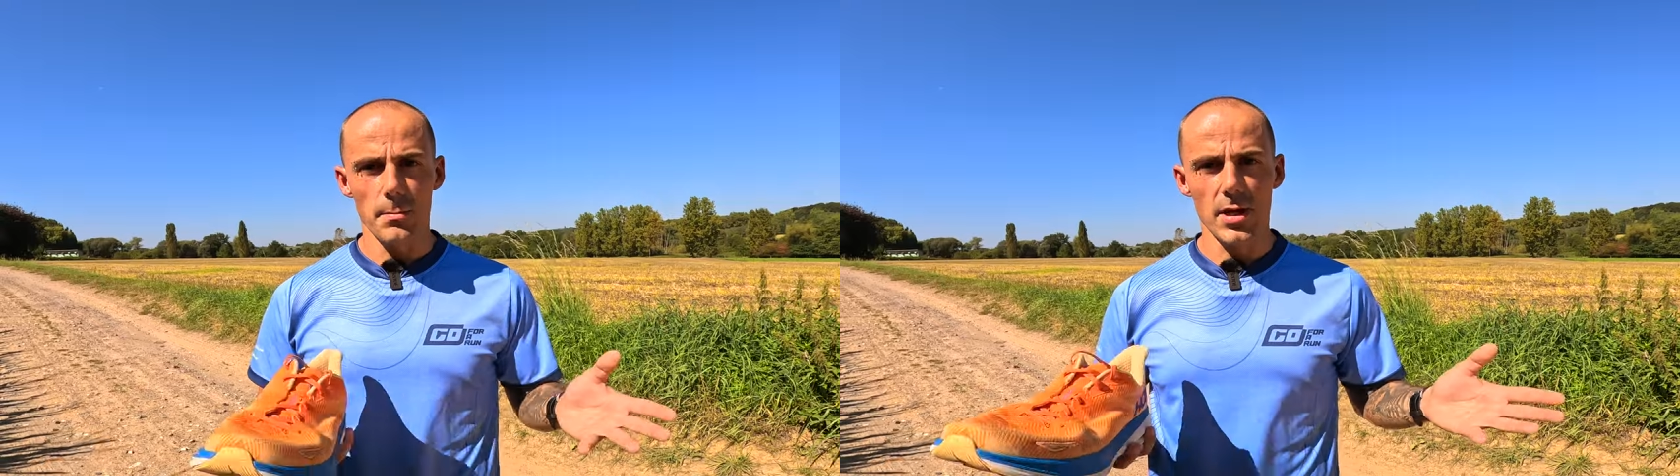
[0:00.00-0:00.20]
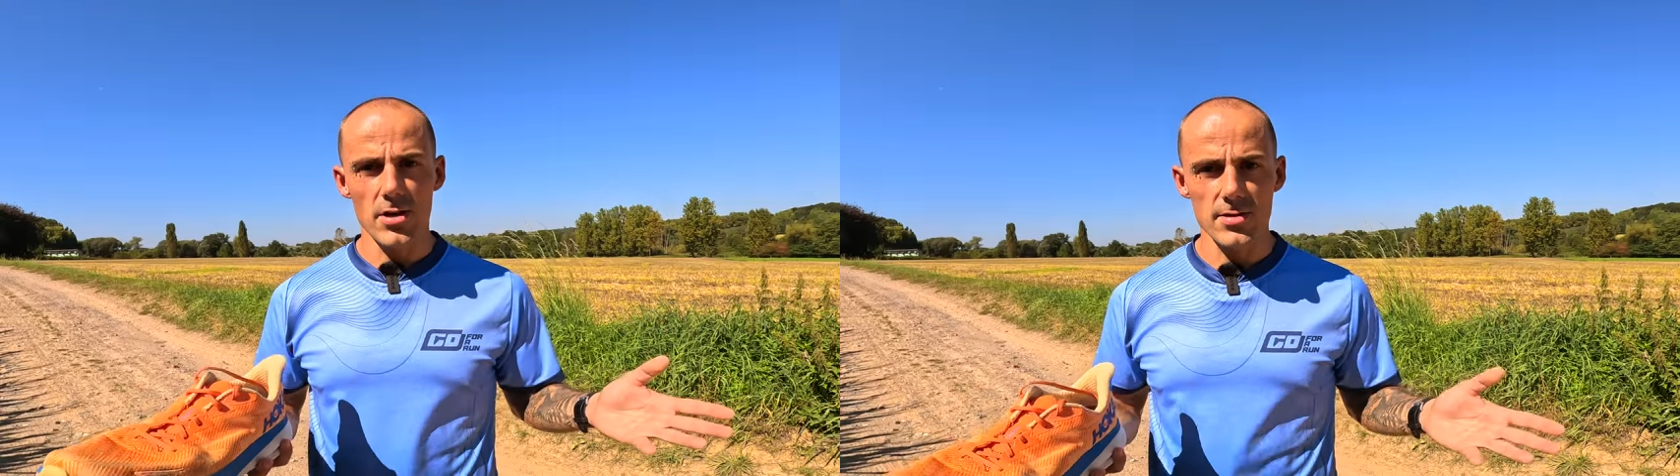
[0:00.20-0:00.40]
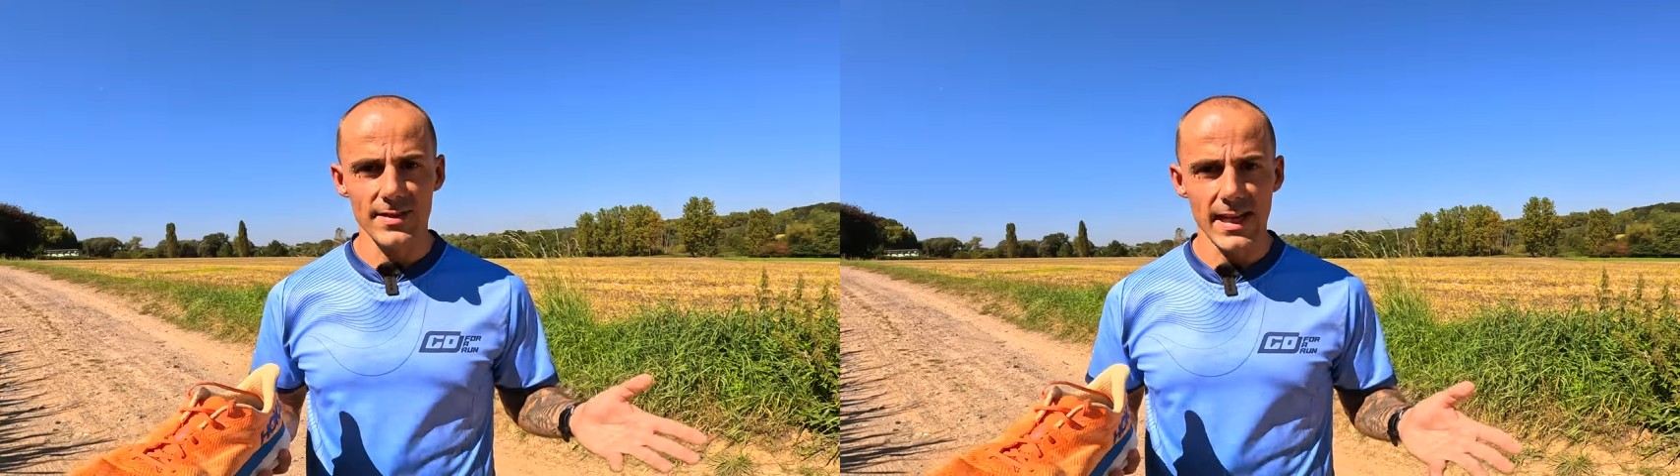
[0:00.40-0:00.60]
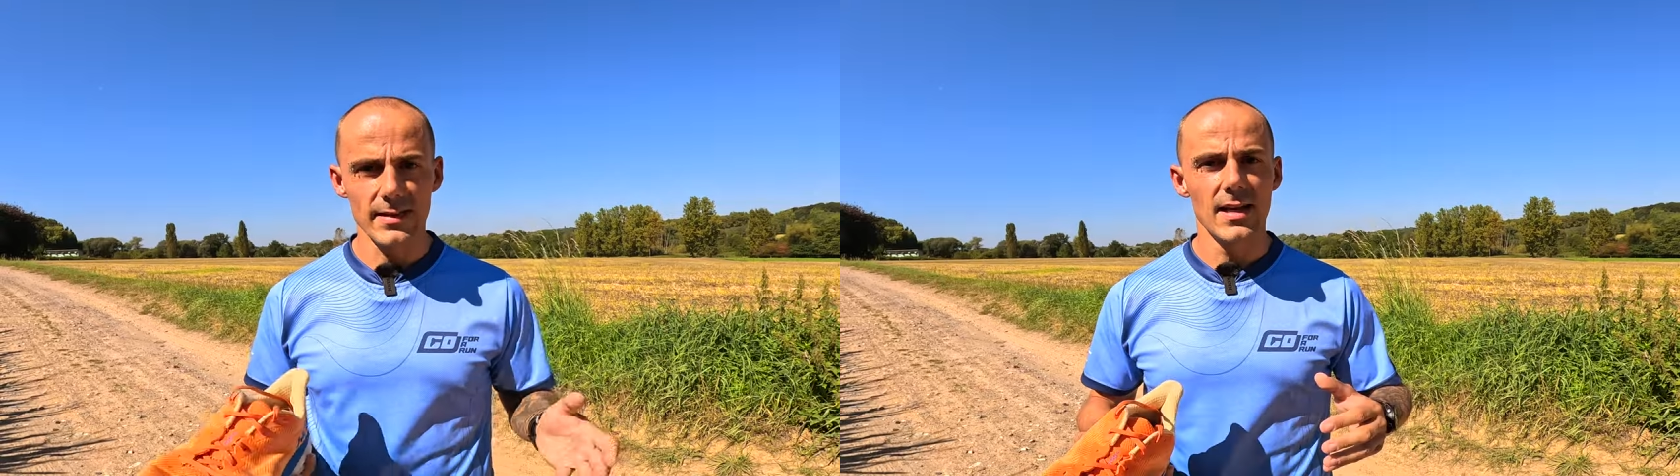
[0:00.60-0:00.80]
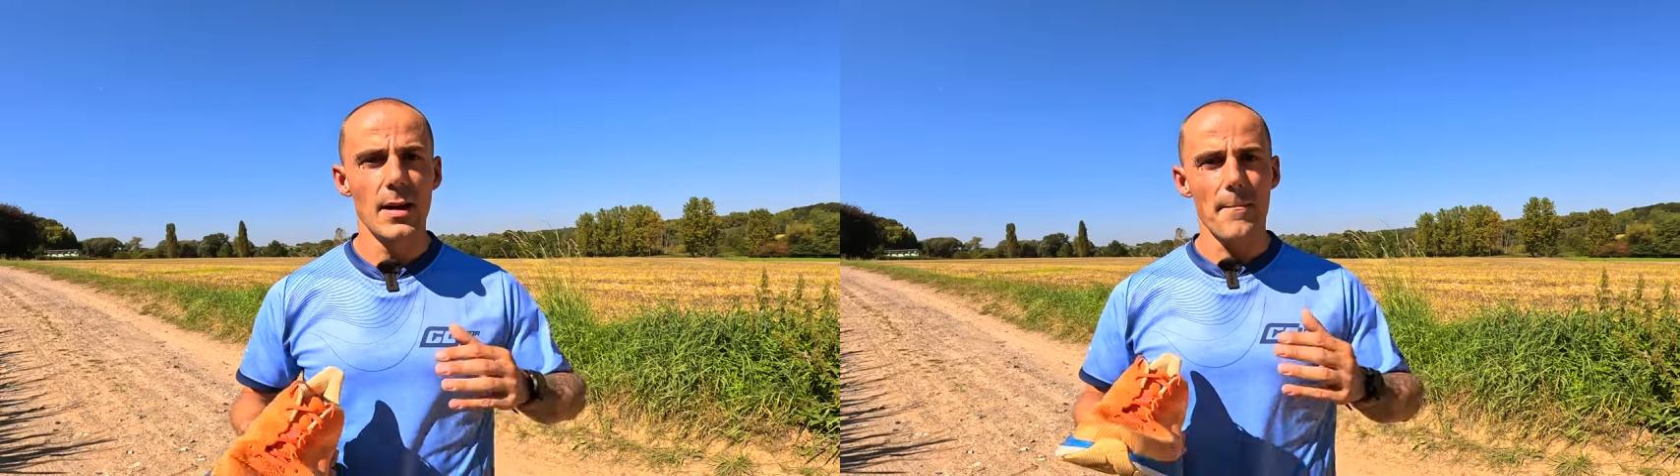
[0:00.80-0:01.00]
Because of
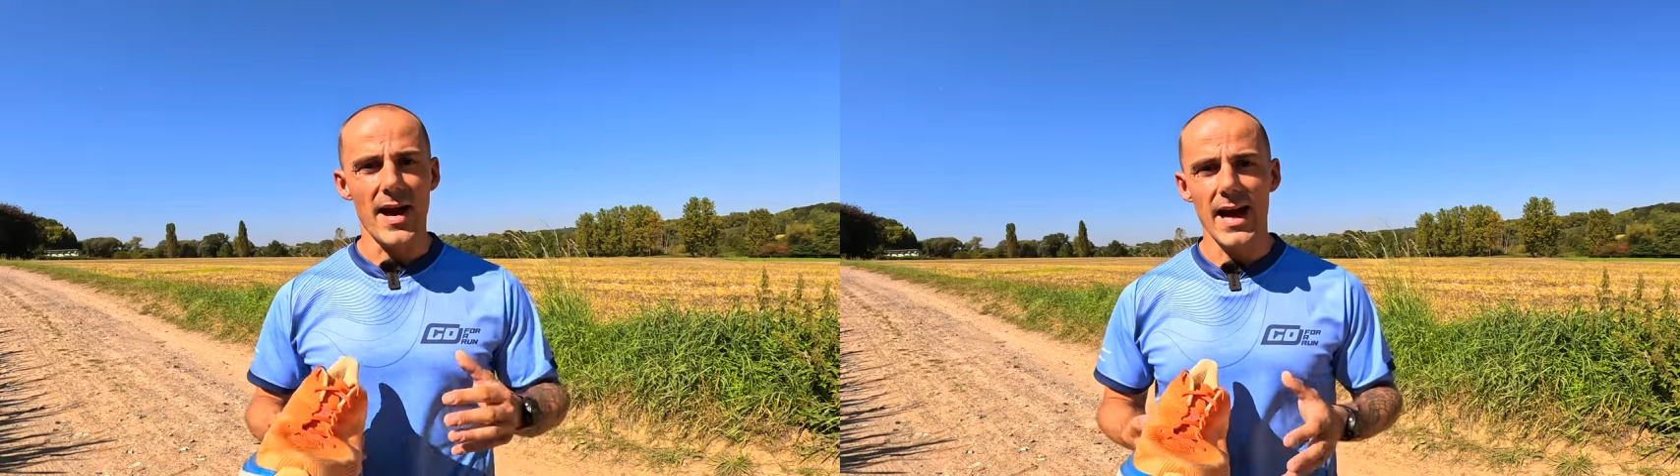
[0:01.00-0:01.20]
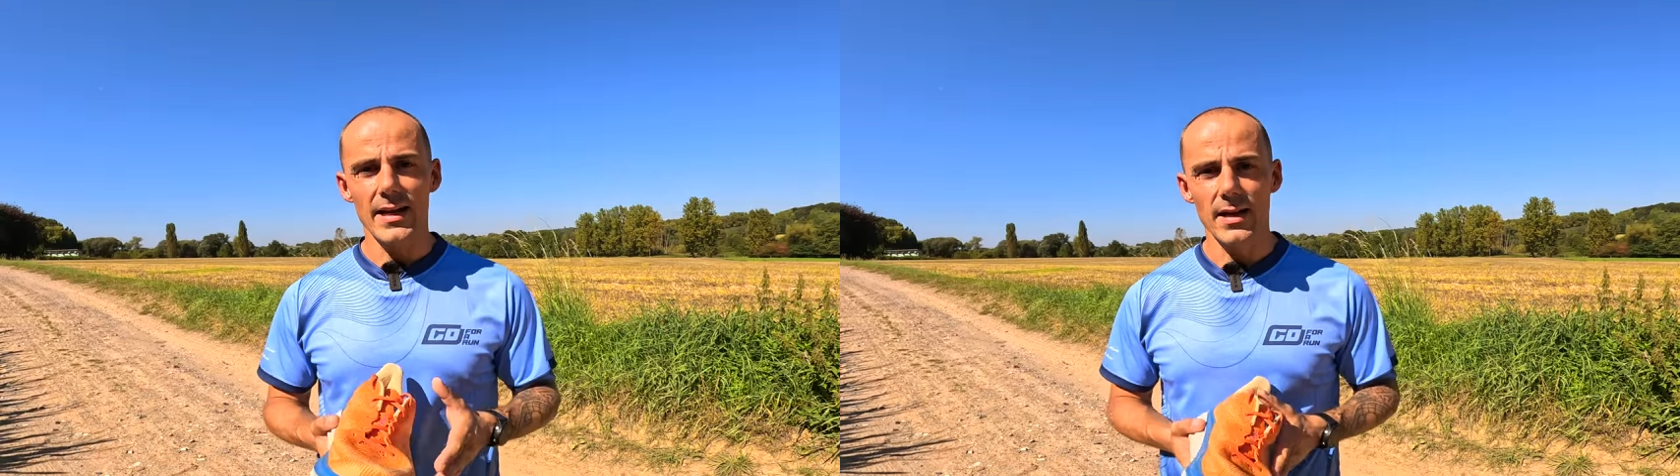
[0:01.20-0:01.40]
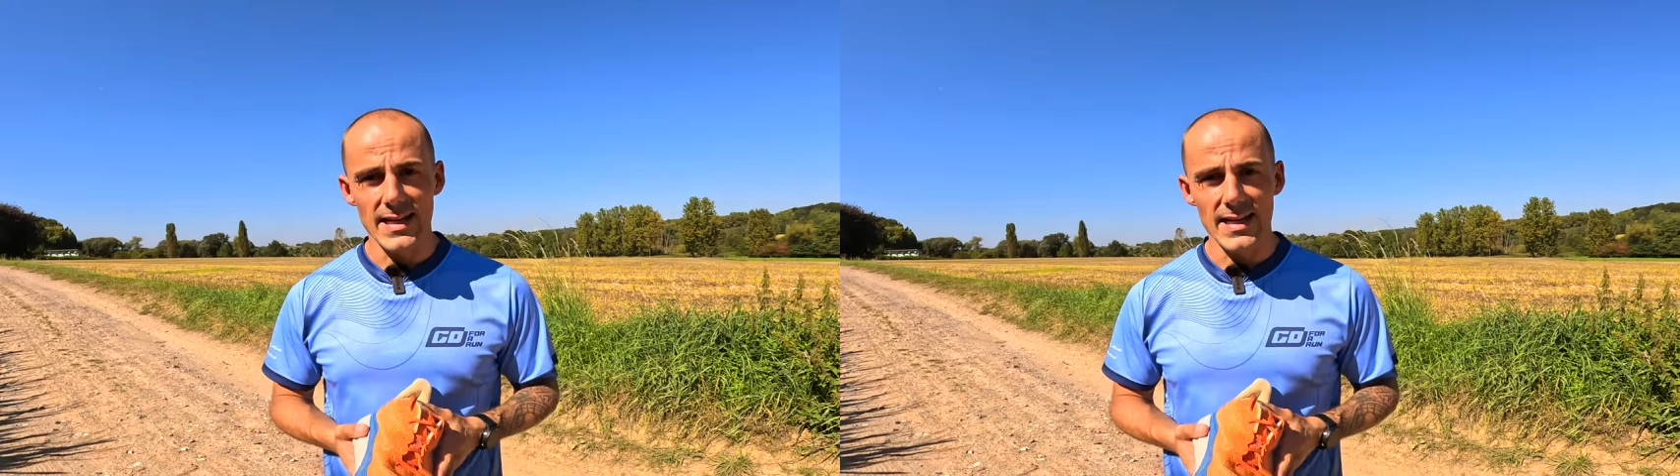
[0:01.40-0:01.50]
that, my